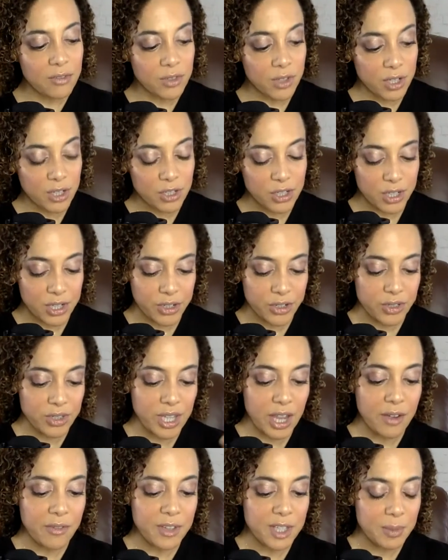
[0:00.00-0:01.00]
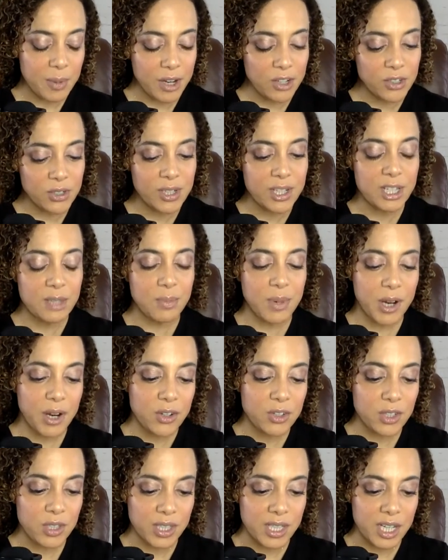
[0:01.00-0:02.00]
nurture yourself, especially
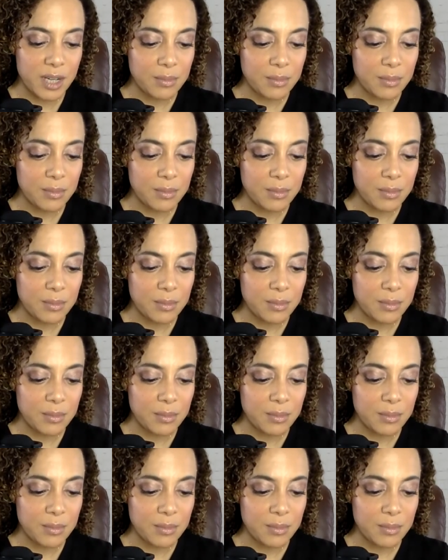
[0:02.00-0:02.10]
spiritually.